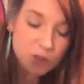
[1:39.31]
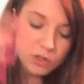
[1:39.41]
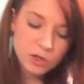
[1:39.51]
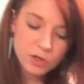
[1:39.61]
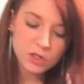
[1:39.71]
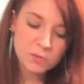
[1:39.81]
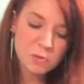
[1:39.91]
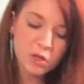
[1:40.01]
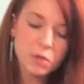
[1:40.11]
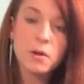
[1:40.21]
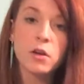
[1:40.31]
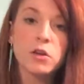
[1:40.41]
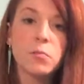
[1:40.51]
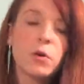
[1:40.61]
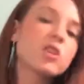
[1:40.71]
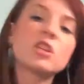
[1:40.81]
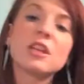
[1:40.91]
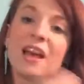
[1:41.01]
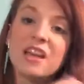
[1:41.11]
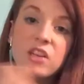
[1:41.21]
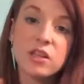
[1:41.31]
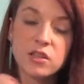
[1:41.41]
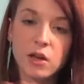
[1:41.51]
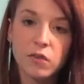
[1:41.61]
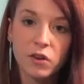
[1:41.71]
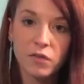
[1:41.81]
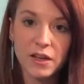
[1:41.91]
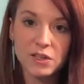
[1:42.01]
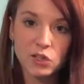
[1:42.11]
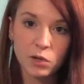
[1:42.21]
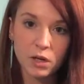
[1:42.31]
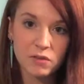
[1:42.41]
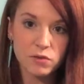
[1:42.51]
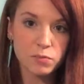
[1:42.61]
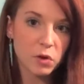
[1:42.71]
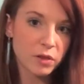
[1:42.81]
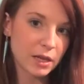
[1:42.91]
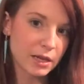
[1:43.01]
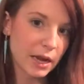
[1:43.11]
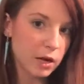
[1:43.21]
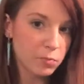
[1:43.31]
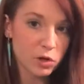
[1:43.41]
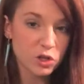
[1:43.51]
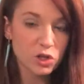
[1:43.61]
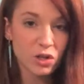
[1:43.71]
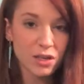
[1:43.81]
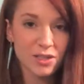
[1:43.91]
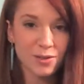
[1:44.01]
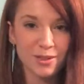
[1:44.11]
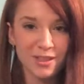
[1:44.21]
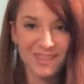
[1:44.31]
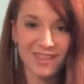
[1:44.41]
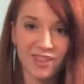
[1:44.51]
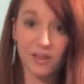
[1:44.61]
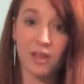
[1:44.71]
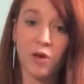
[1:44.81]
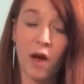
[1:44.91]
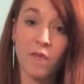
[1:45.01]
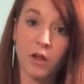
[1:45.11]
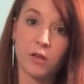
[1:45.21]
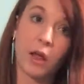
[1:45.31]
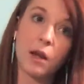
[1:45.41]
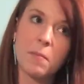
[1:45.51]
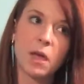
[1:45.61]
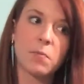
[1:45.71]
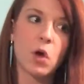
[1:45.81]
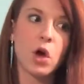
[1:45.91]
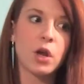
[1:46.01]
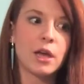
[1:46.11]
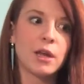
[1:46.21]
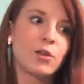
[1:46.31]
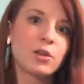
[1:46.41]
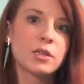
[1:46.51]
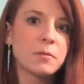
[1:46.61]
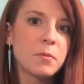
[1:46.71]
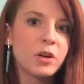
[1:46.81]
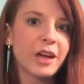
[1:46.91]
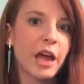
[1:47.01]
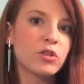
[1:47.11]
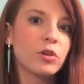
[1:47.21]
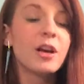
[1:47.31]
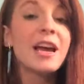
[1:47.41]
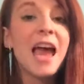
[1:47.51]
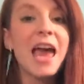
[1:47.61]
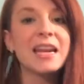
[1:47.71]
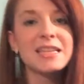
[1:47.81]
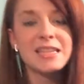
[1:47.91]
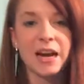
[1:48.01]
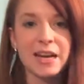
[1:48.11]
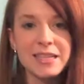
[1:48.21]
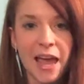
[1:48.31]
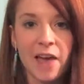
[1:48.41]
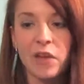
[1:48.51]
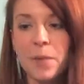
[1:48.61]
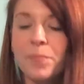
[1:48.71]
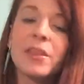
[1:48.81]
So you just put a little bit on your brush and you kind of dust it over your face, so it gives more like an airbrush look, so it doesn't look like you have a lot of makeup on, and it looks a little bit more natural, and it's not as heavy.